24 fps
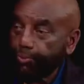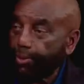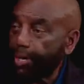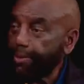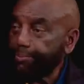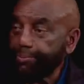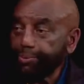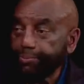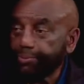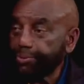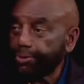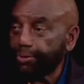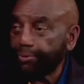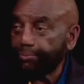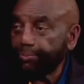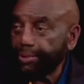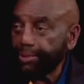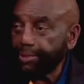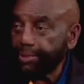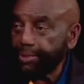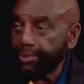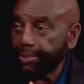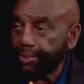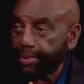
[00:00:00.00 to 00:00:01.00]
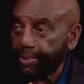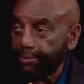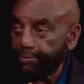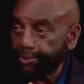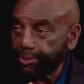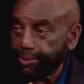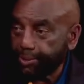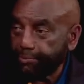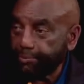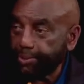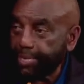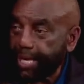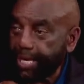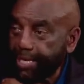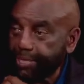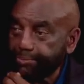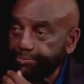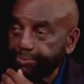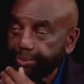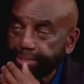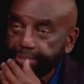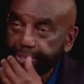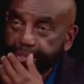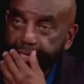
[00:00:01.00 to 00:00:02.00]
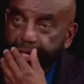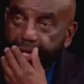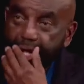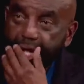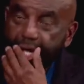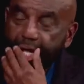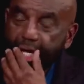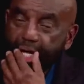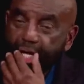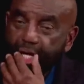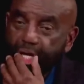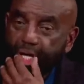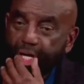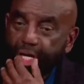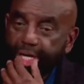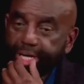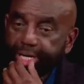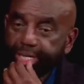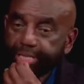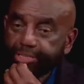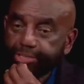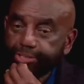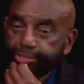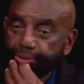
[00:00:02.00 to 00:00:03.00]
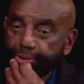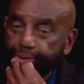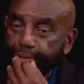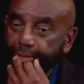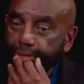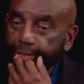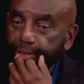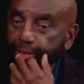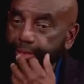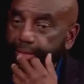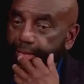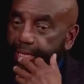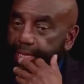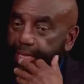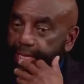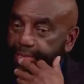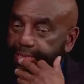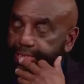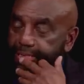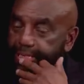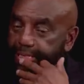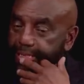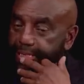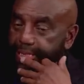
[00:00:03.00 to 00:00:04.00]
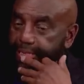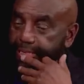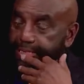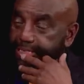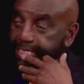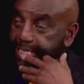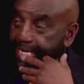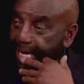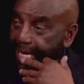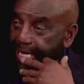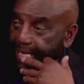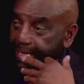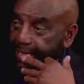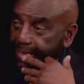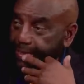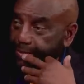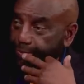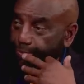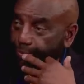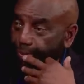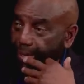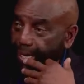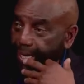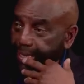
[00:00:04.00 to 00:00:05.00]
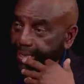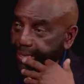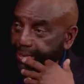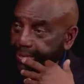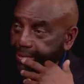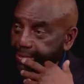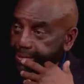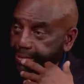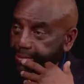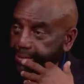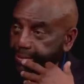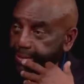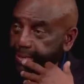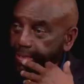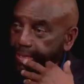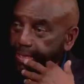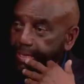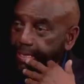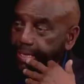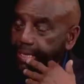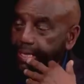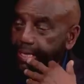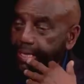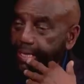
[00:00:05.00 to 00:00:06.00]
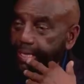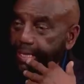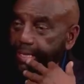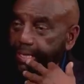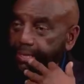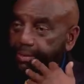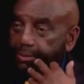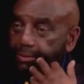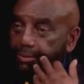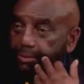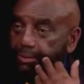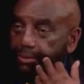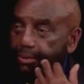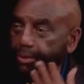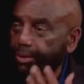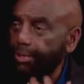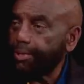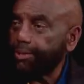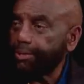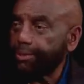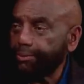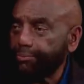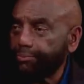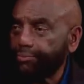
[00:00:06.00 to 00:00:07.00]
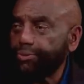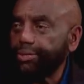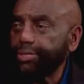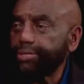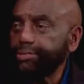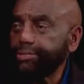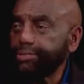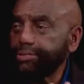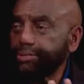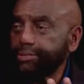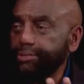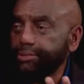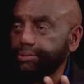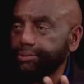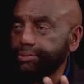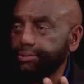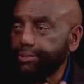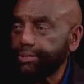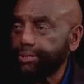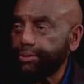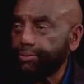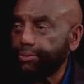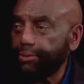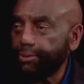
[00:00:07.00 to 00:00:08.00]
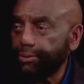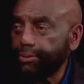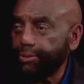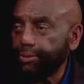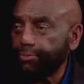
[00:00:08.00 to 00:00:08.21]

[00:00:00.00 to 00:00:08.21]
White people don't believe that, but the mm-hmm. blacks believe that, and so they're constantly attacking the whites mm-hmm. and calling them racist. Yeah, yeah, yeah.